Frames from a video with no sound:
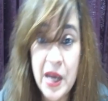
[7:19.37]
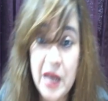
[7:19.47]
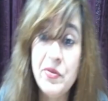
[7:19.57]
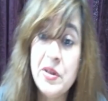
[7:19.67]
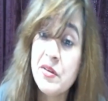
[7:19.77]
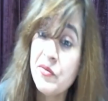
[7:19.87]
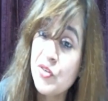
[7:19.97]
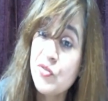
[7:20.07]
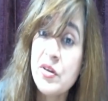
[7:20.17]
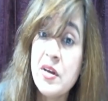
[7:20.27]
and
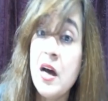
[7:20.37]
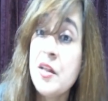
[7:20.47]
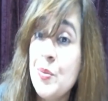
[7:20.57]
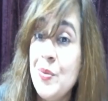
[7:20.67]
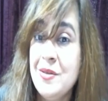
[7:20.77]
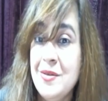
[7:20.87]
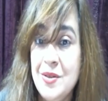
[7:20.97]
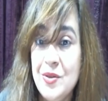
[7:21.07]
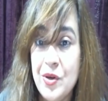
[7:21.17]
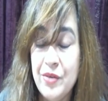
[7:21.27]
which the other person
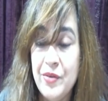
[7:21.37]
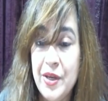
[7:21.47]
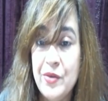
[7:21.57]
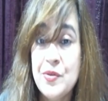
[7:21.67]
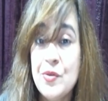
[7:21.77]
is not aware of.